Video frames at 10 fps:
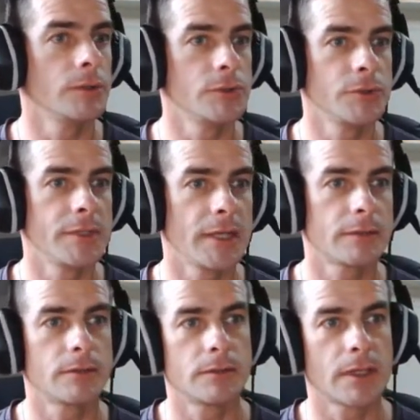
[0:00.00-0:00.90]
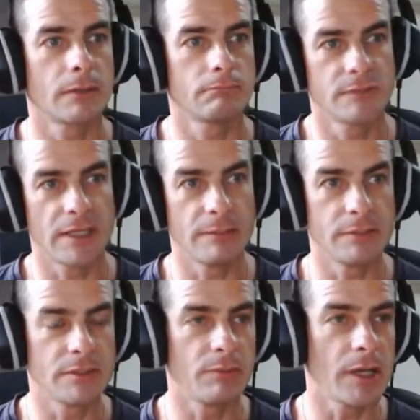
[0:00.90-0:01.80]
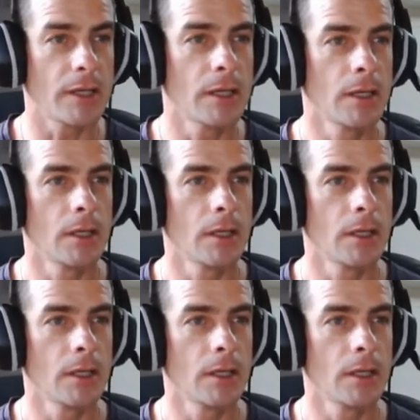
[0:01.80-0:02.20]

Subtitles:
you should get the same display.